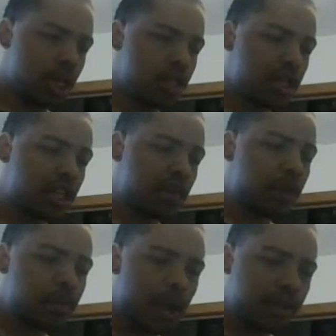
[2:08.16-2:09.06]
the
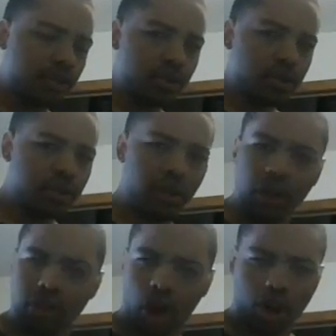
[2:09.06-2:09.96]
Kile Masters,
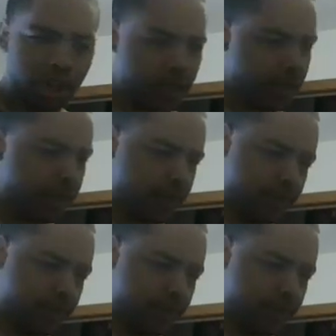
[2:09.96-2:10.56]
Darkness.